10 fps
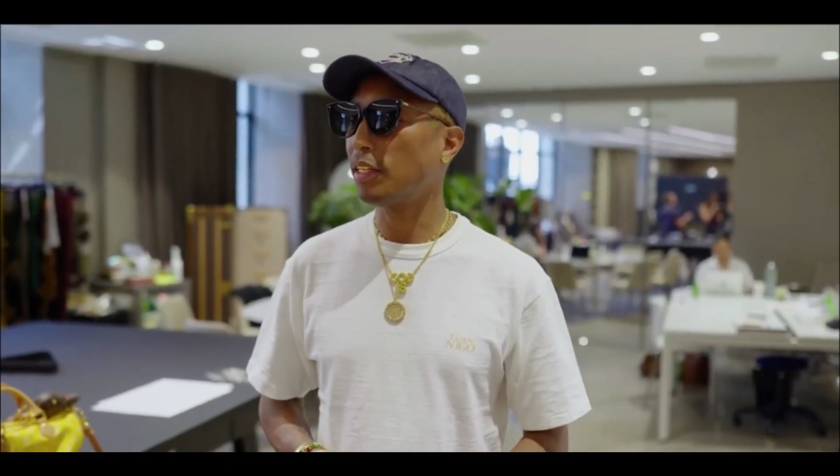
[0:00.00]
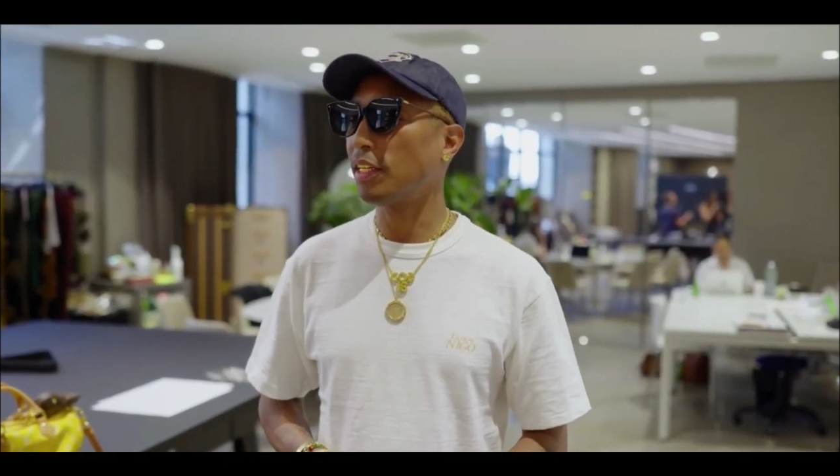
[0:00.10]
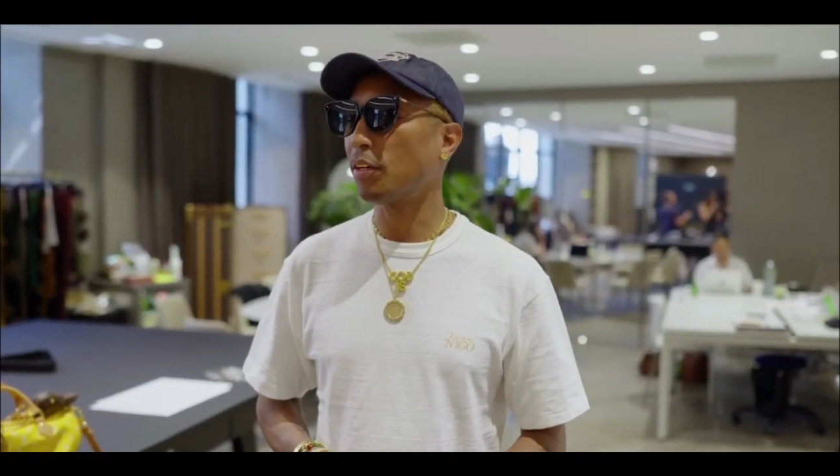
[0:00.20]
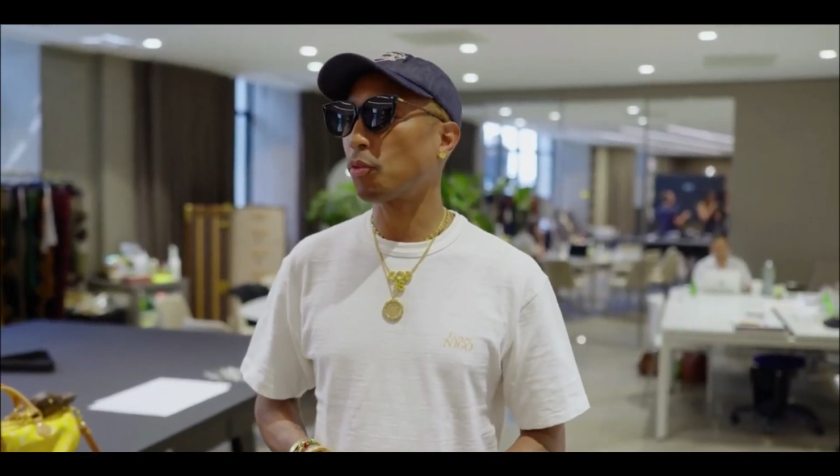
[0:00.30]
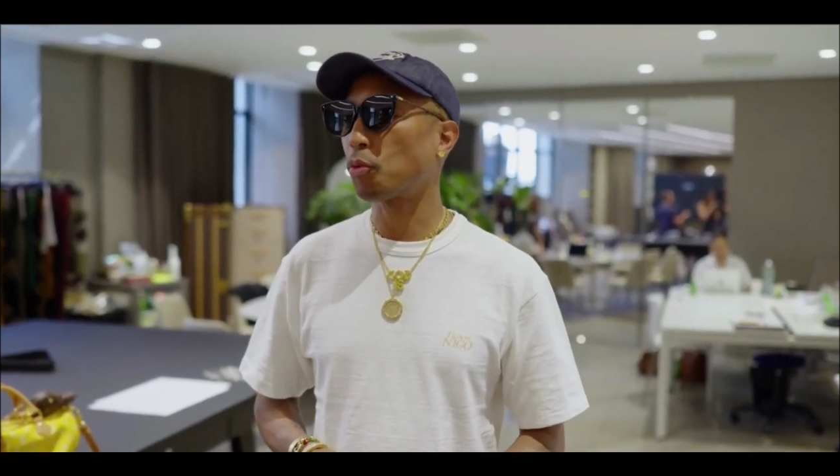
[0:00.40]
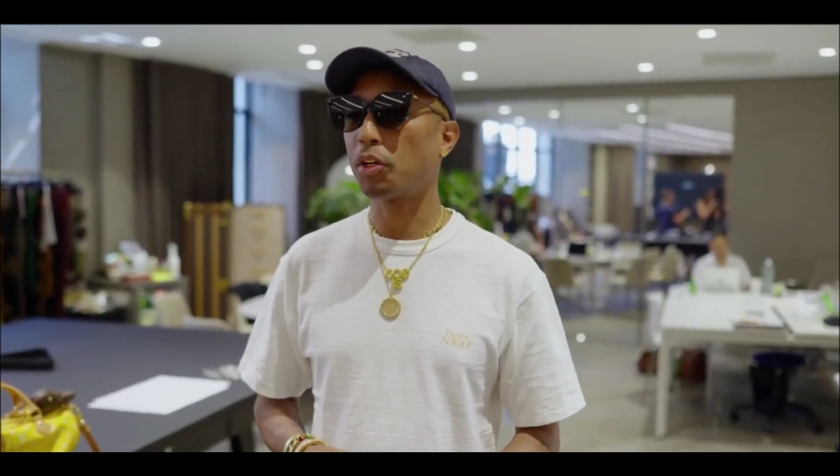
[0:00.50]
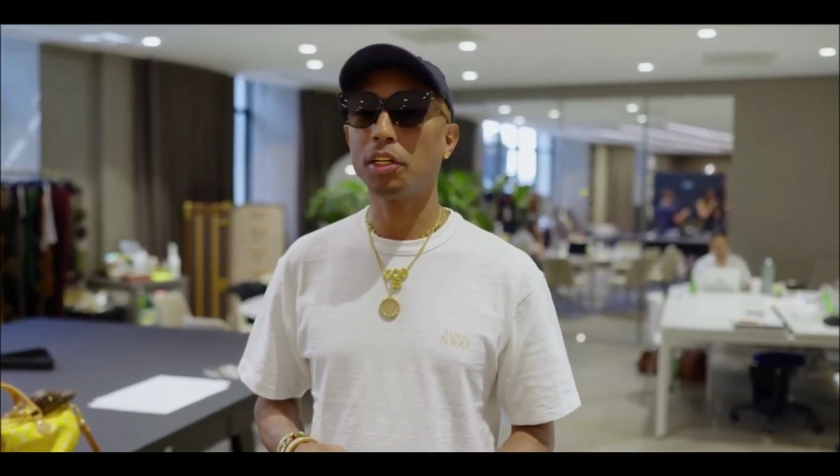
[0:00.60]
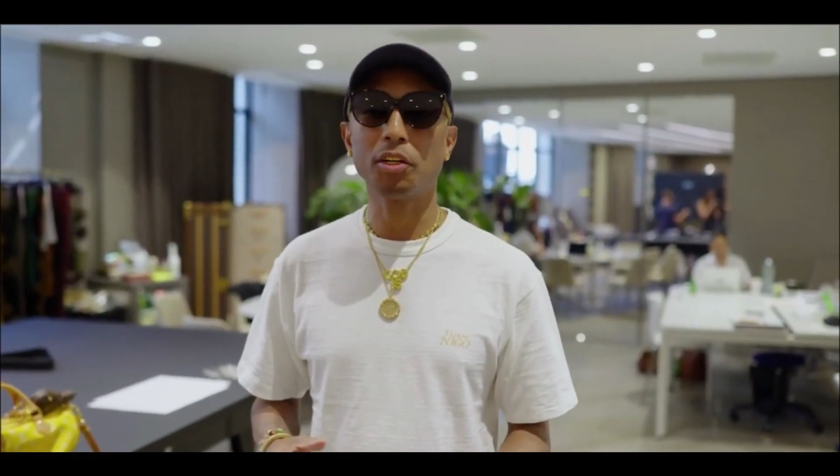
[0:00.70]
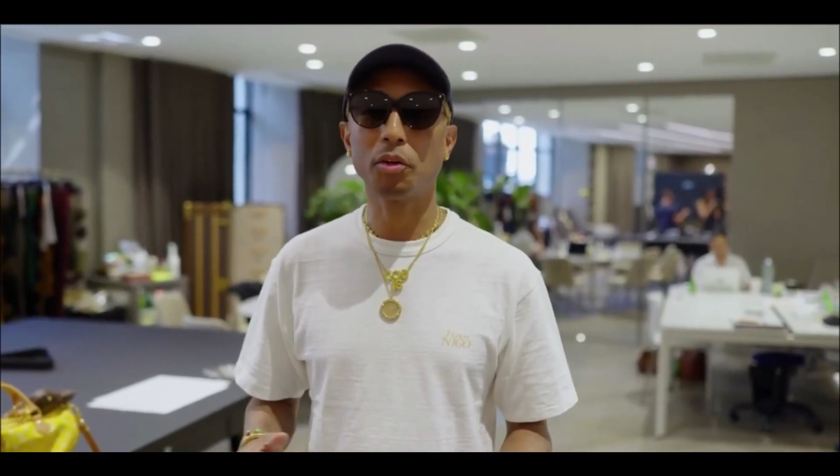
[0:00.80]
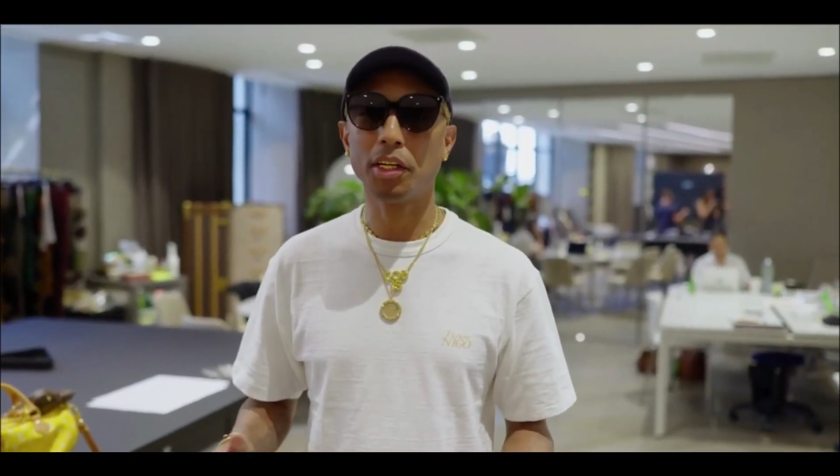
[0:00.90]
get
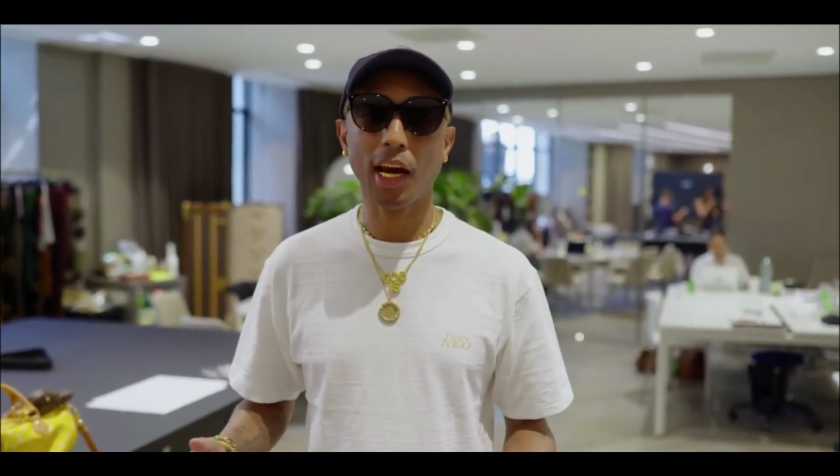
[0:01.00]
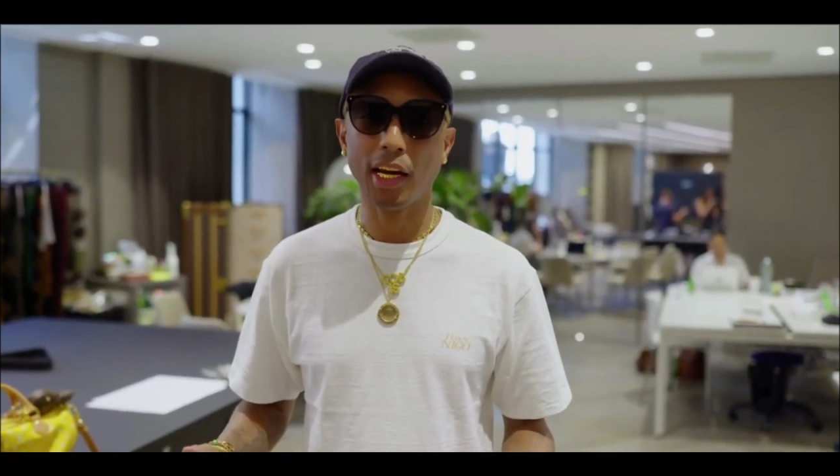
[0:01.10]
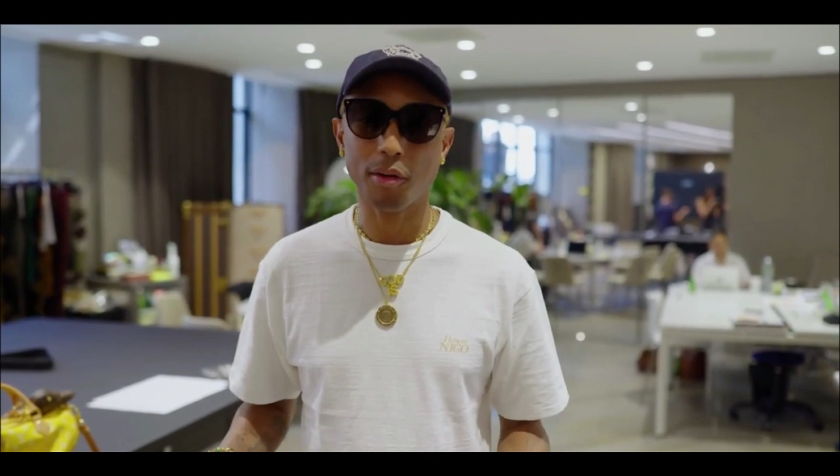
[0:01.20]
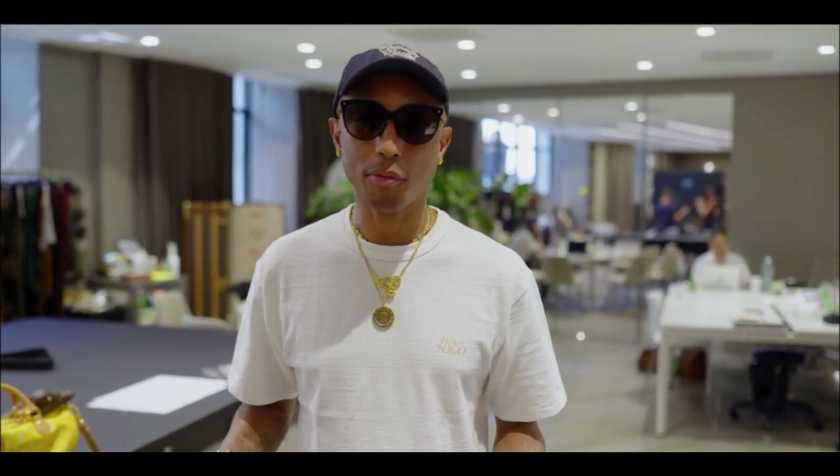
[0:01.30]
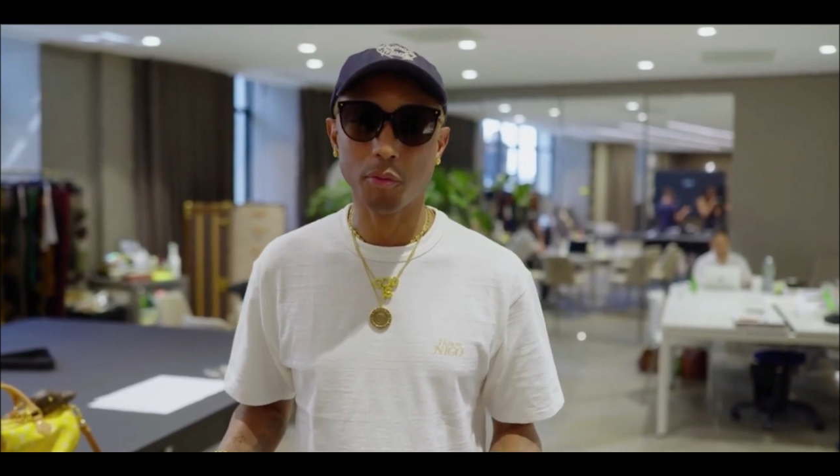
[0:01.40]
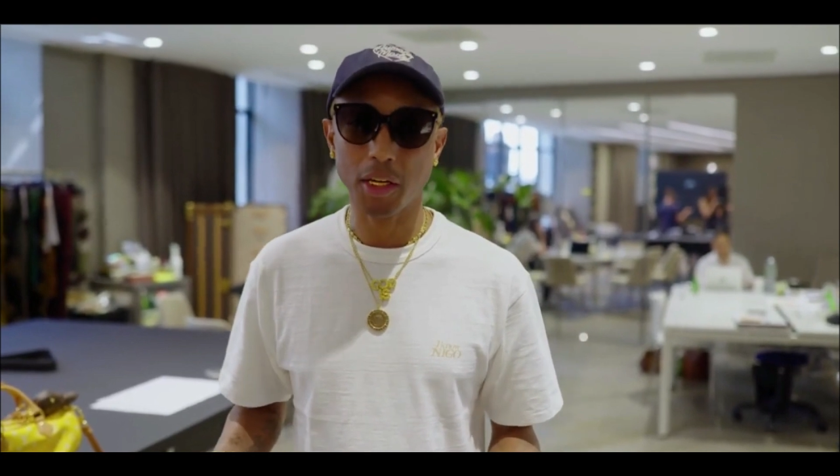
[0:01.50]
really creative